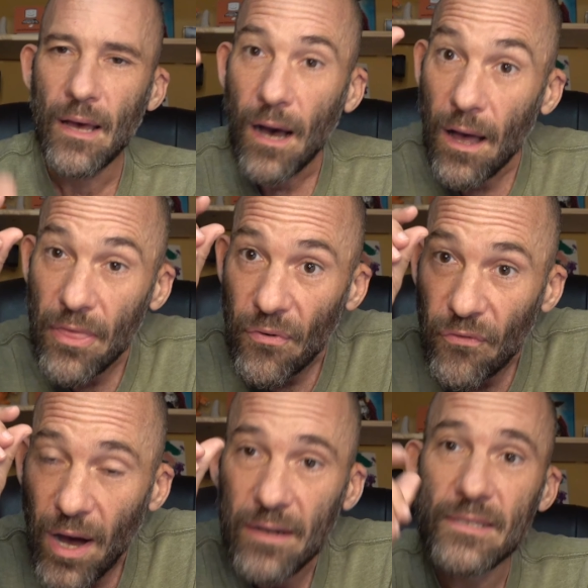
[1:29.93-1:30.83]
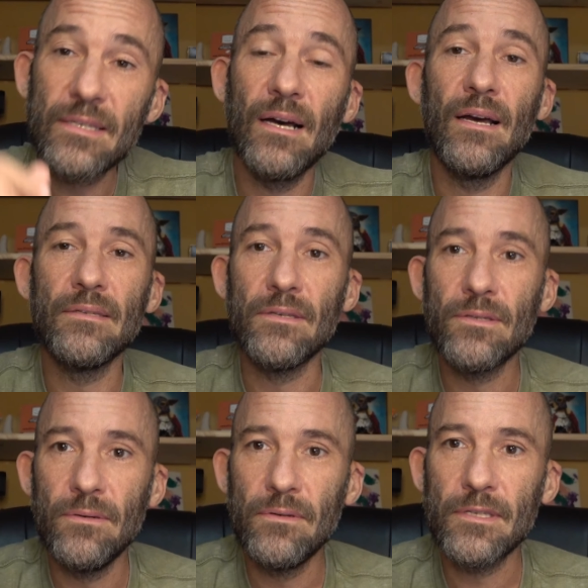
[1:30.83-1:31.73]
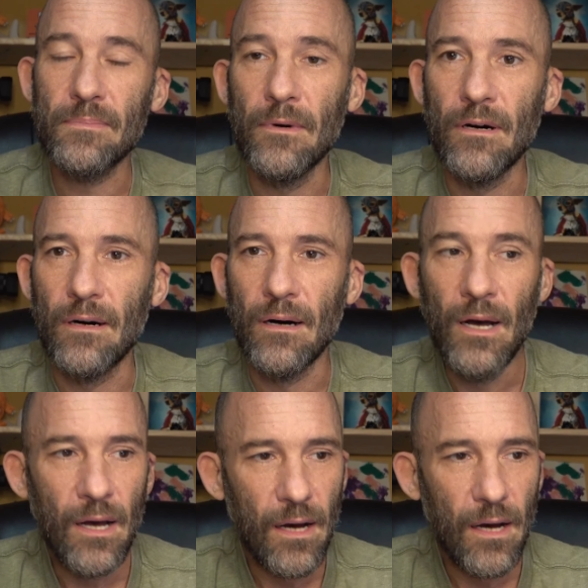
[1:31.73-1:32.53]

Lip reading: The font size is too small.